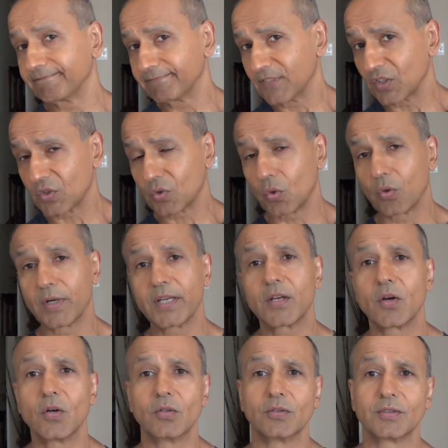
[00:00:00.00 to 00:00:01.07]
The story
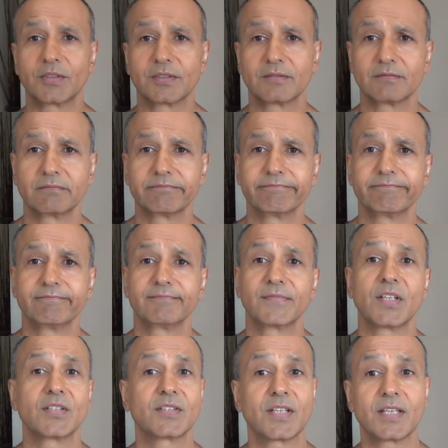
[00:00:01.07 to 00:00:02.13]
goes,
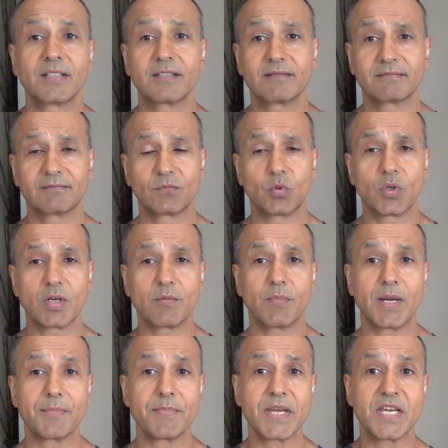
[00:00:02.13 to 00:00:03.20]
they said one of
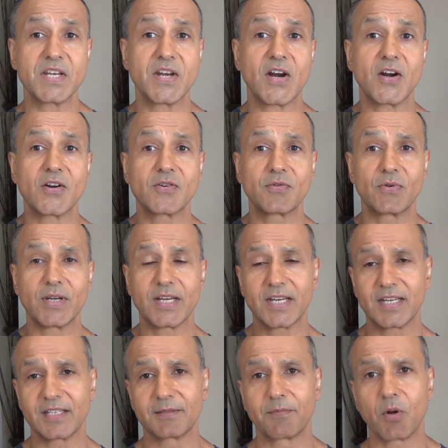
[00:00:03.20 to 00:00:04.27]
my main artery
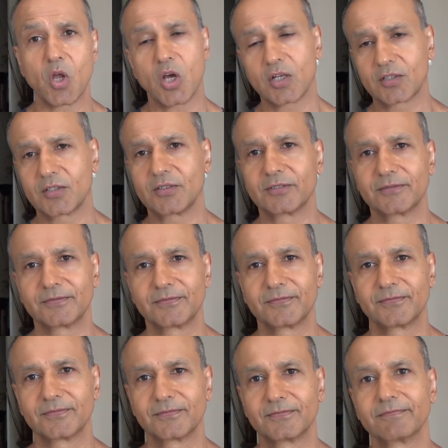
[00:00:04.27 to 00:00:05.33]
is blocked.
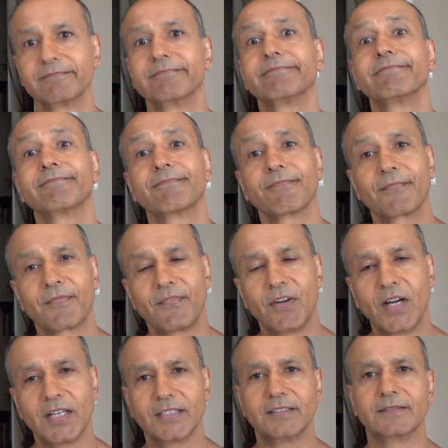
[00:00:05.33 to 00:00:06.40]

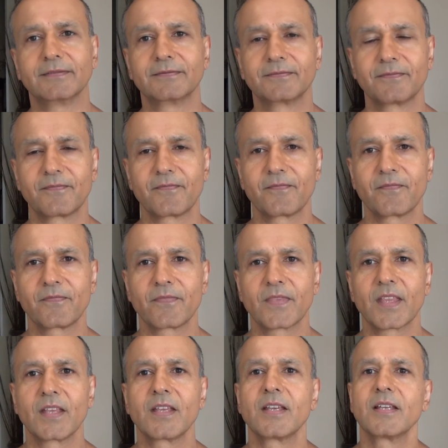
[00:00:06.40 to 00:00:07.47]
Fine.
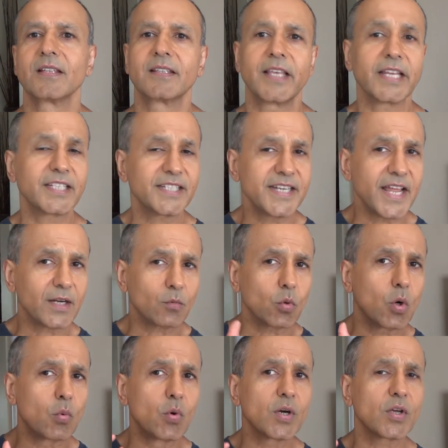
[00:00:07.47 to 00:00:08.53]
That's not
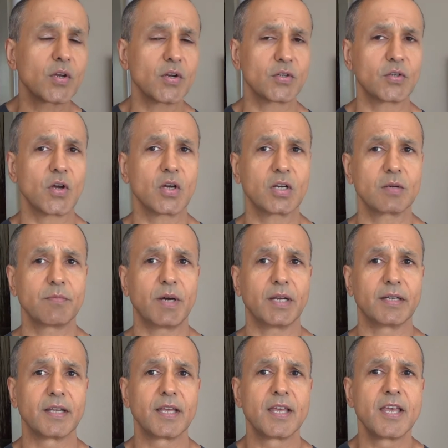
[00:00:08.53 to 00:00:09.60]
what we're going to talk
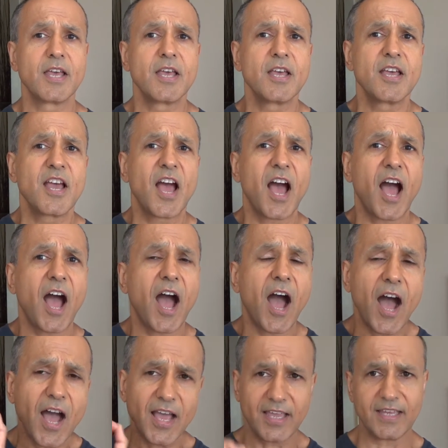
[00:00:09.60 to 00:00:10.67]
about.
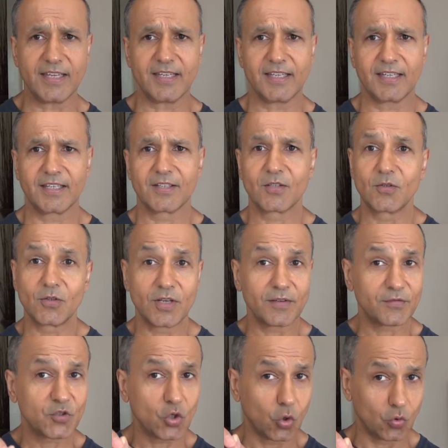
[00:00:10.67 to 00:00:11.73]
I could
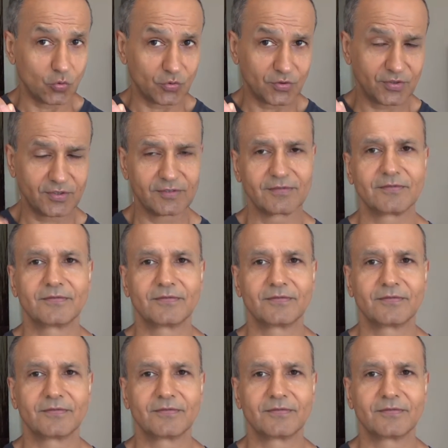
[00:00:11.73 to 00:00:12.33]
have chose